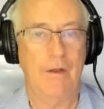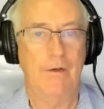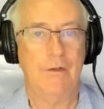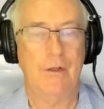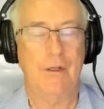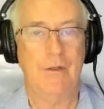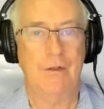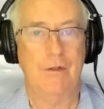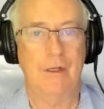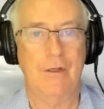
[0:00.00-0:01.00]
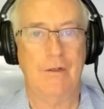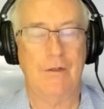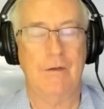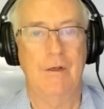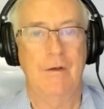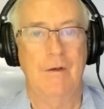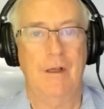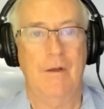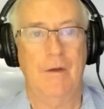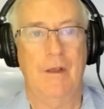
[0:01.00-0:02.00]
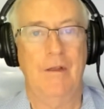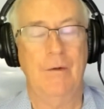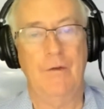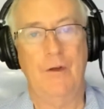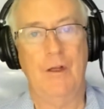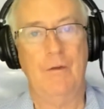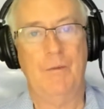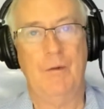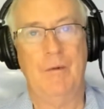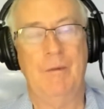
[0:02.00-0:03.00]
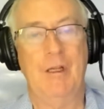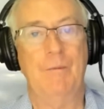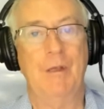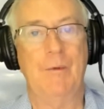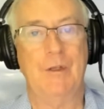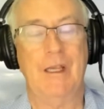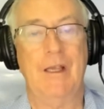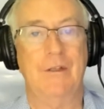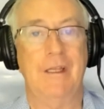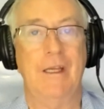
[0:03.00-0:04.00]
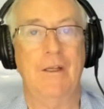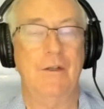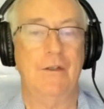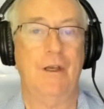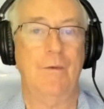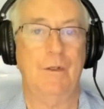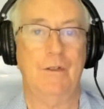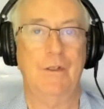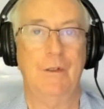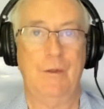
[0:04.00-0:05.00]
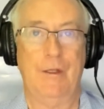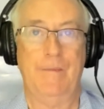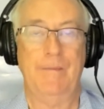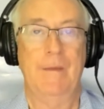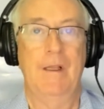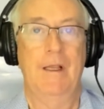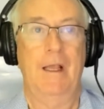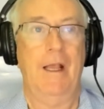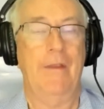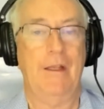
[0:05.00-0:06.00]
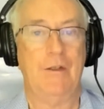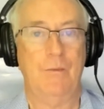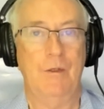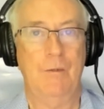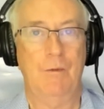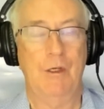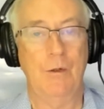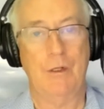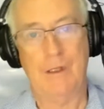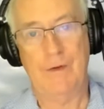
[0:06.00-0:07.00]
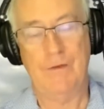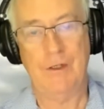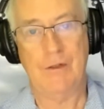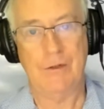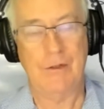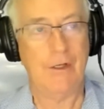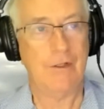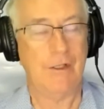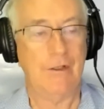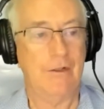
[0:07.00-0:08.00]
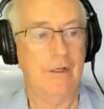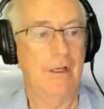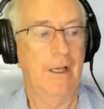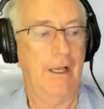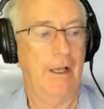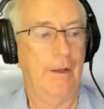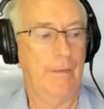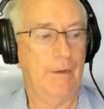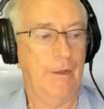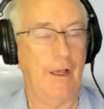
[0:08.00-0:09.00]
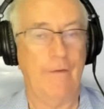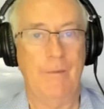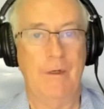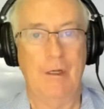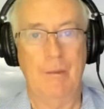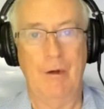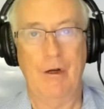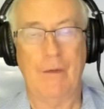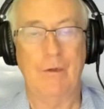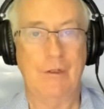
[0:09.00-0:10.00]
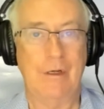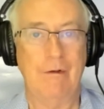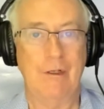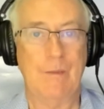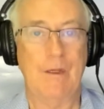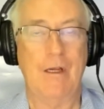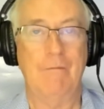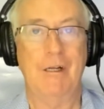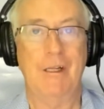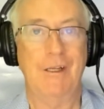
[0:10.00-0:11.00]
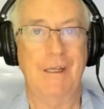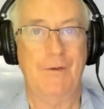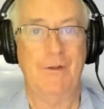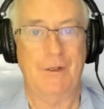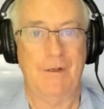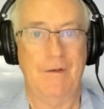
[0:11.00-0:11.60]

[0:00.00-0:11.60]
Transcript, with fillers: So there's, there's uh, and then if you get to put money in people's hands and they can decide what to do with it. Mm. And that's when you, when you look at the fifties and sixties, Uh, the government in America was, generally speaking, running a deficit.